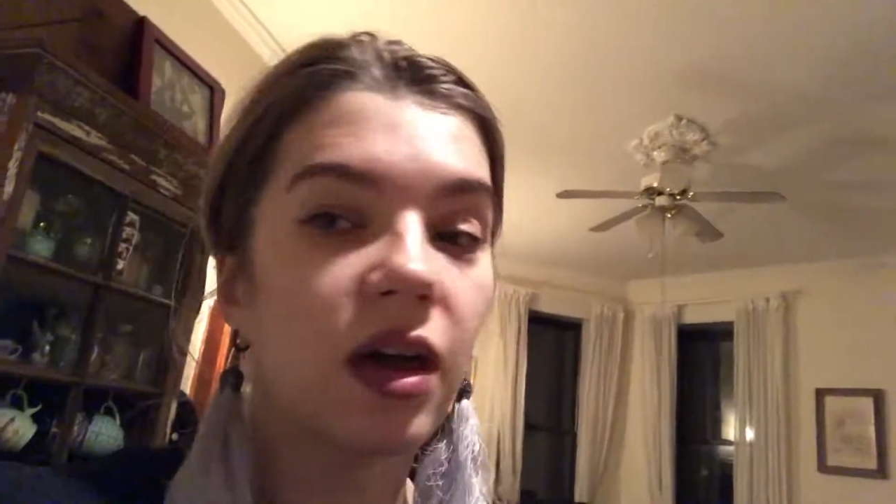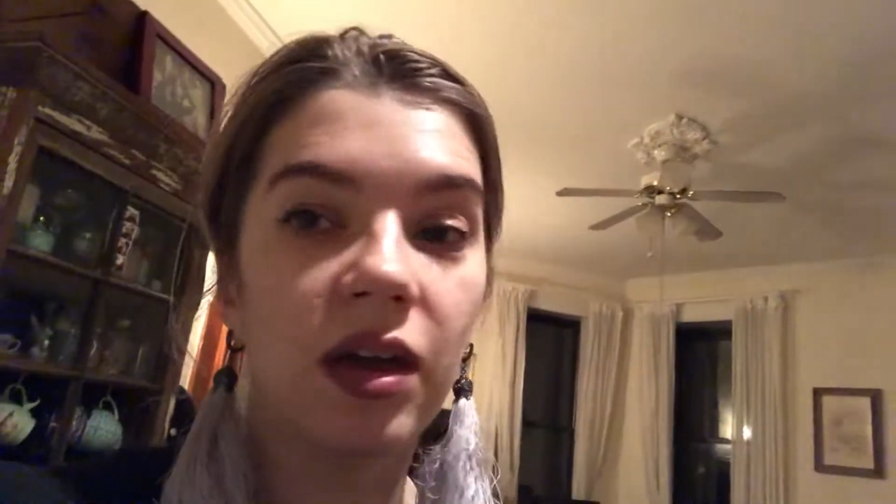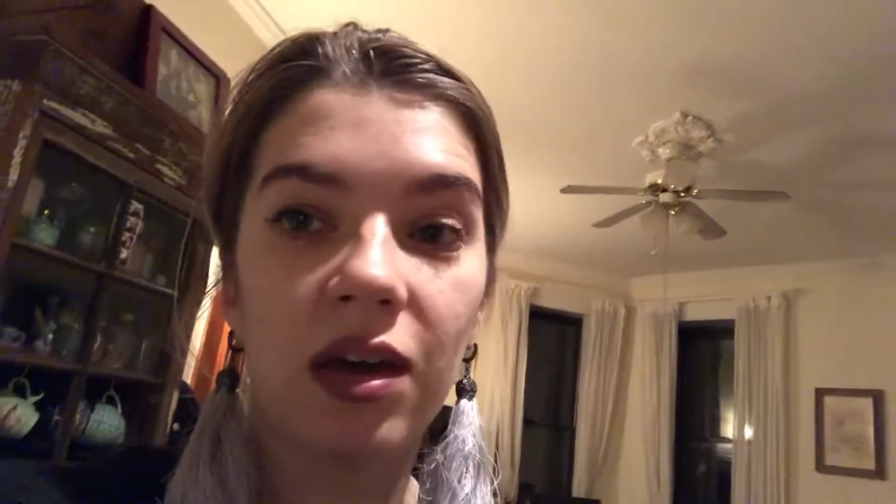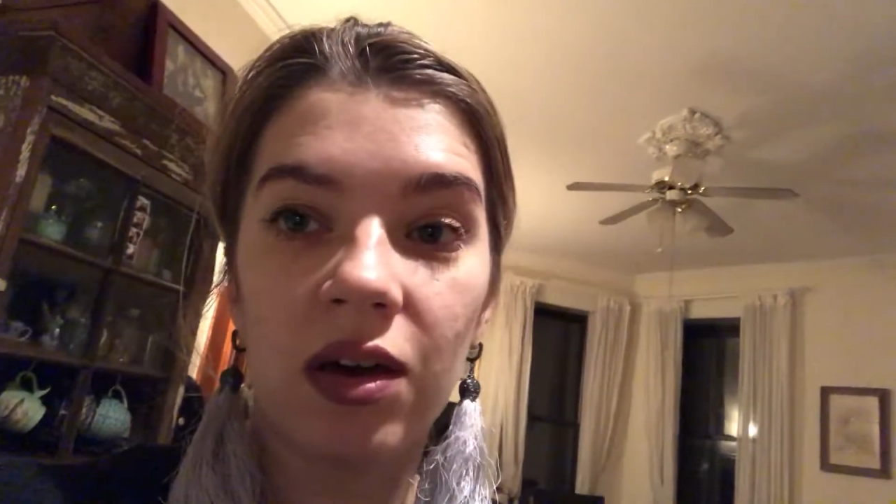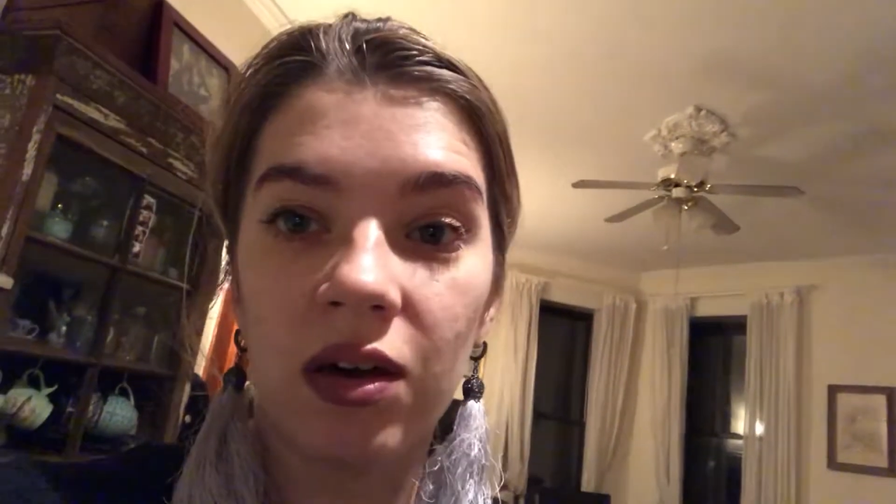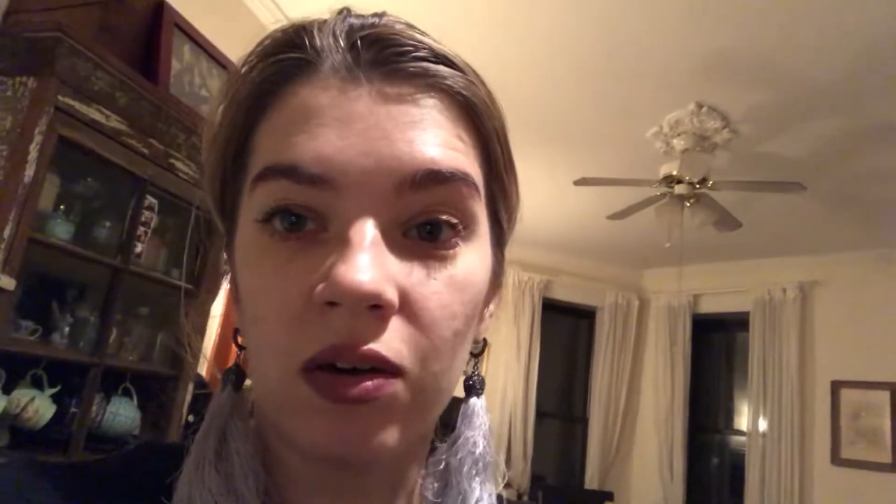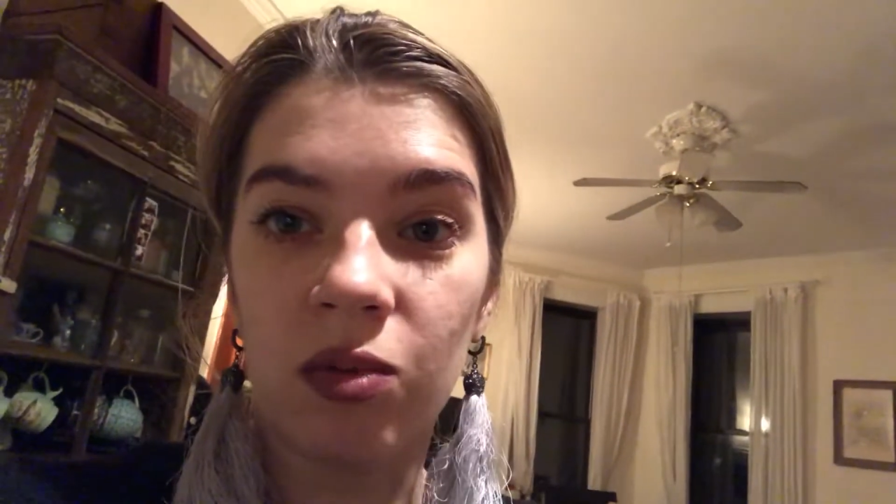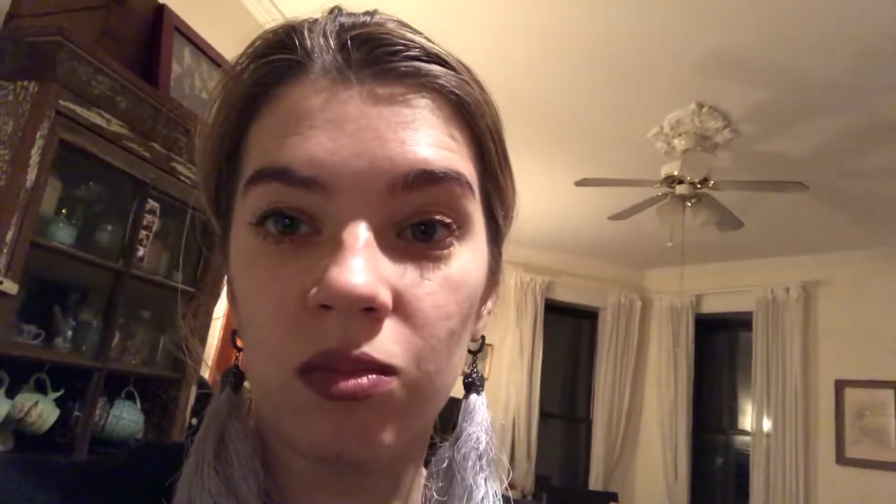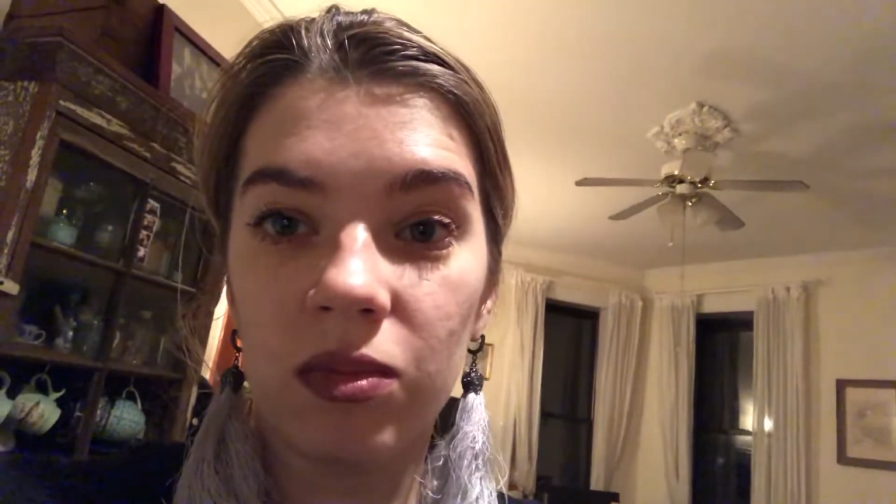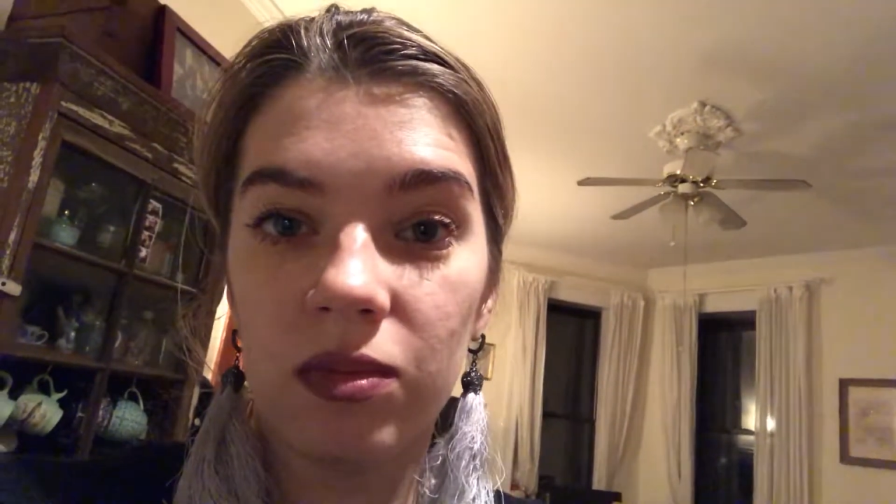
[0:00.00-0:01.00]
I got
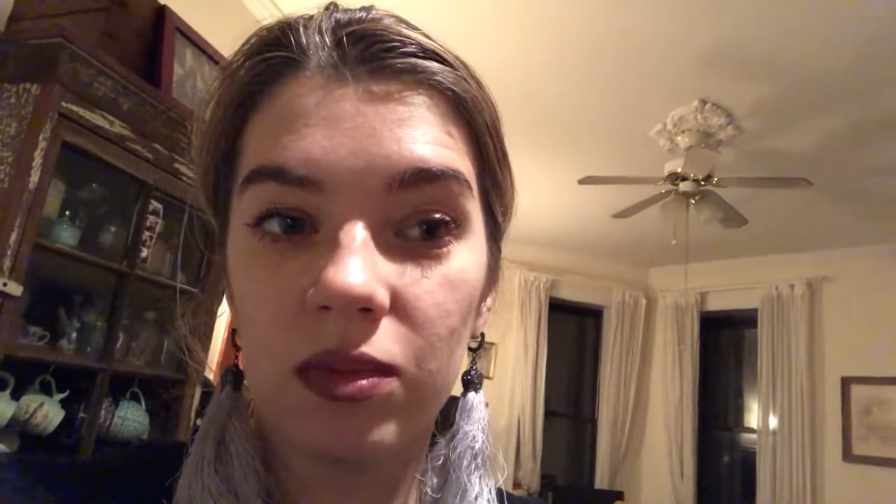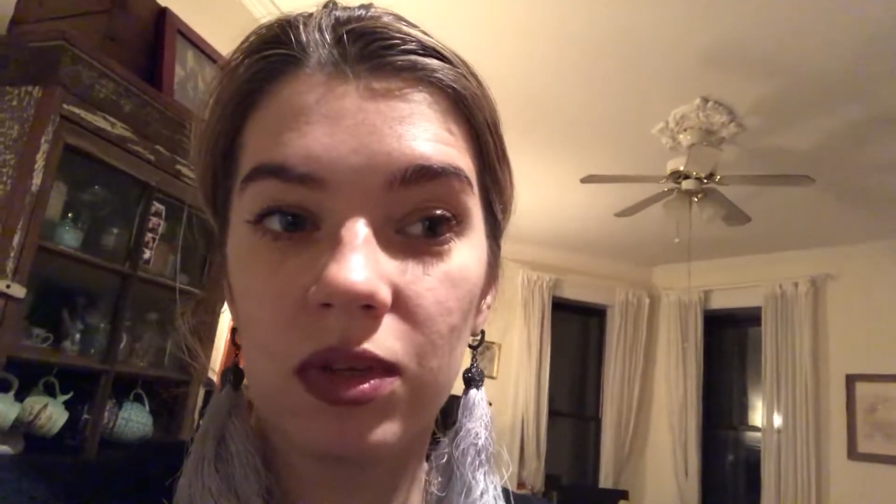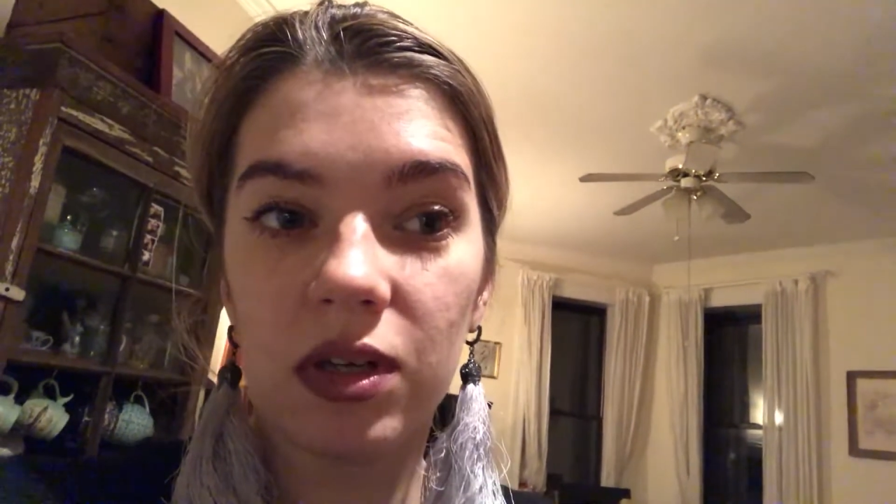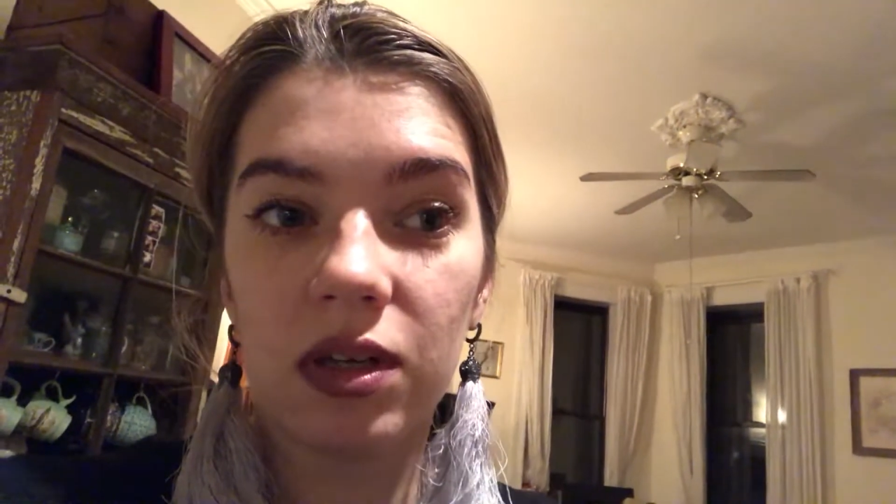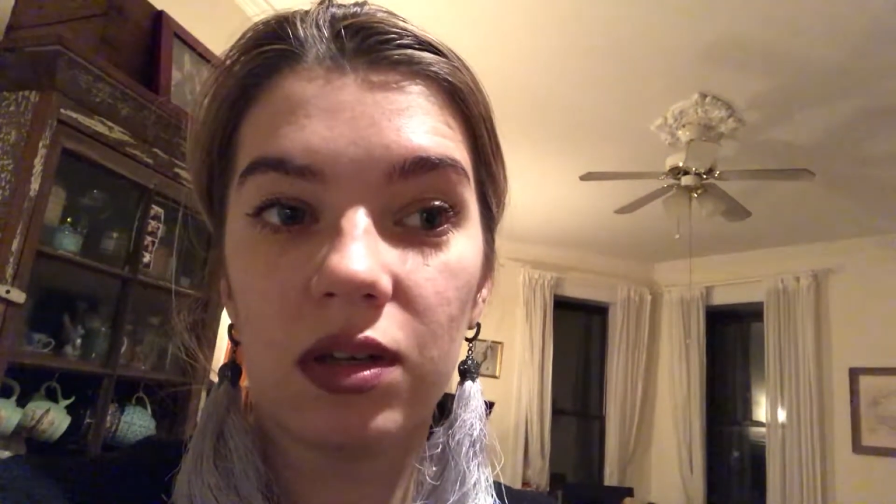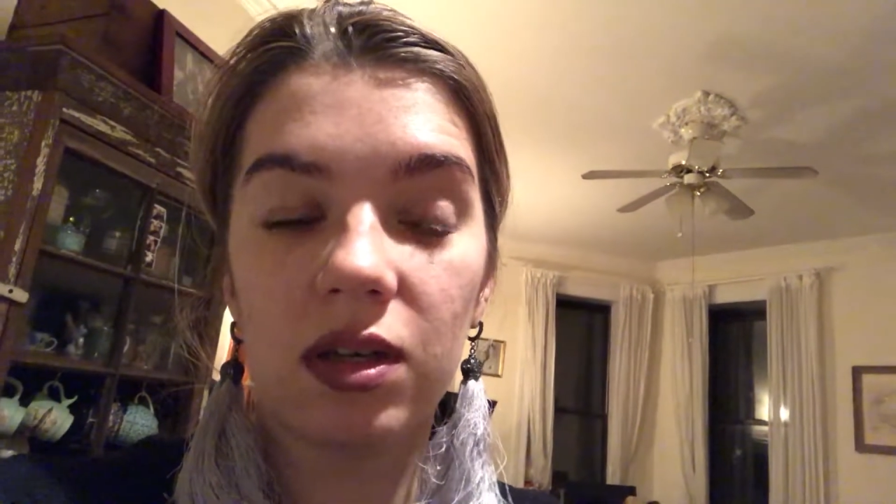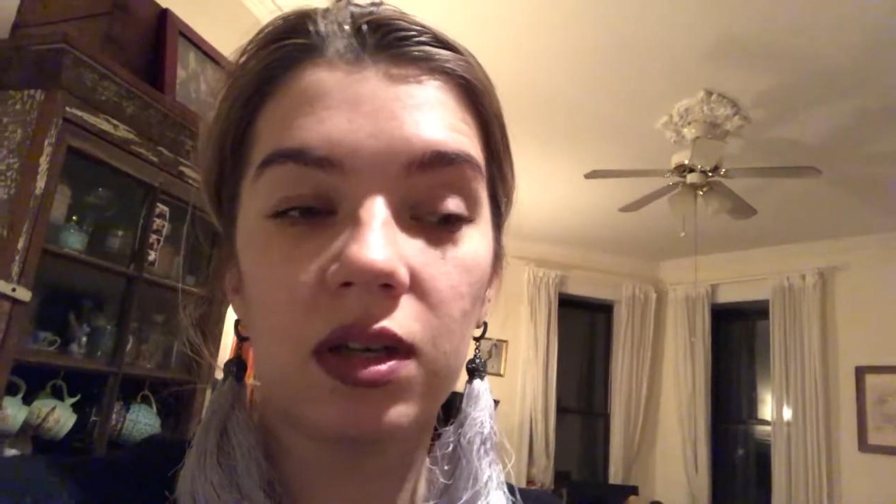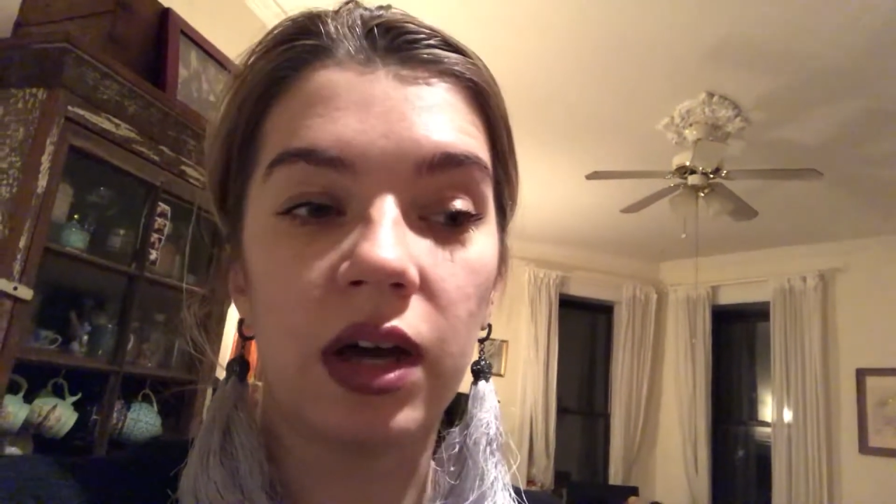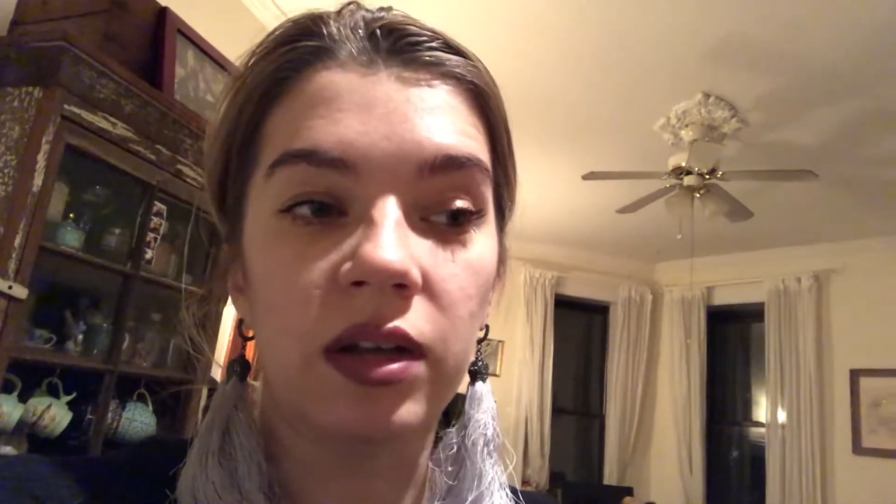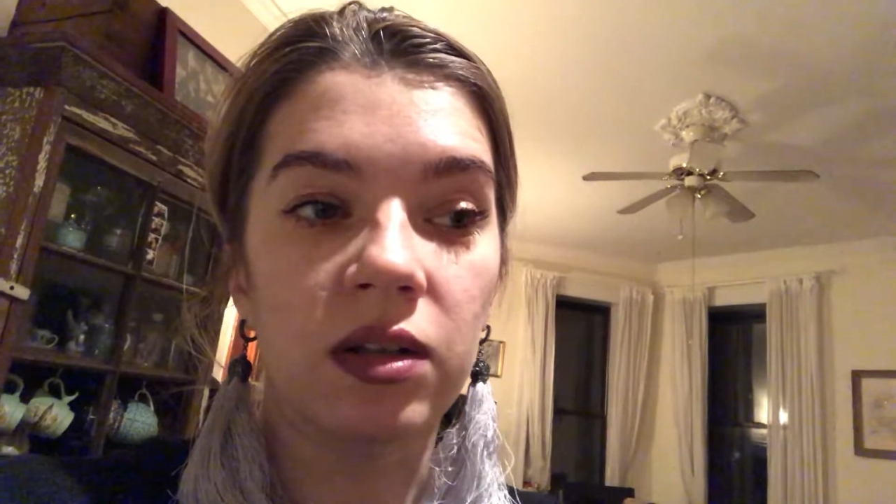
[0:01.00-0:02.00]
home,
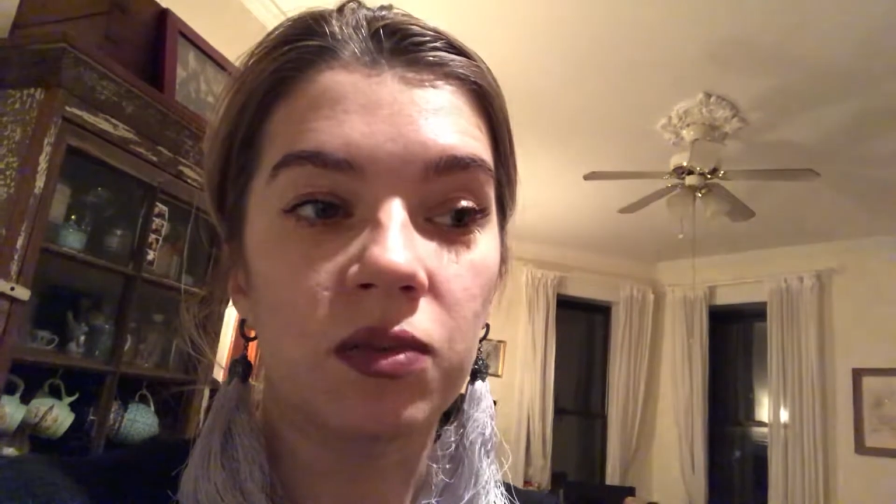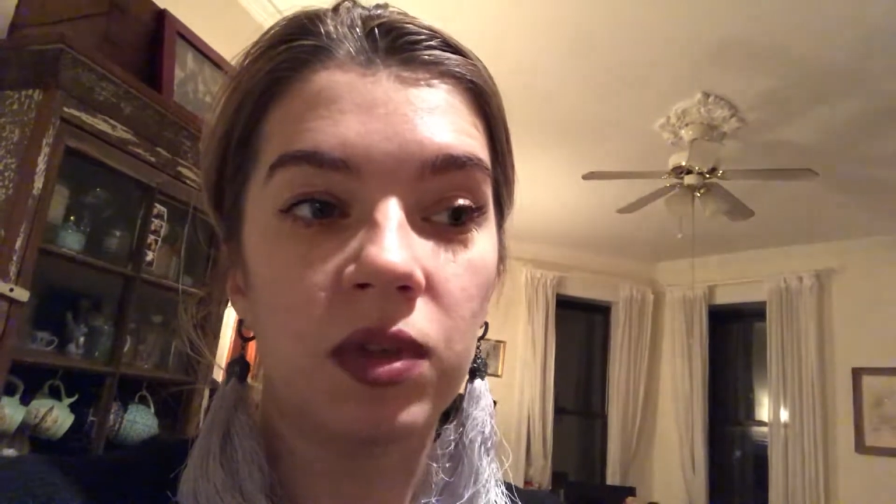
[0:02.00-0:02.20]
cuddled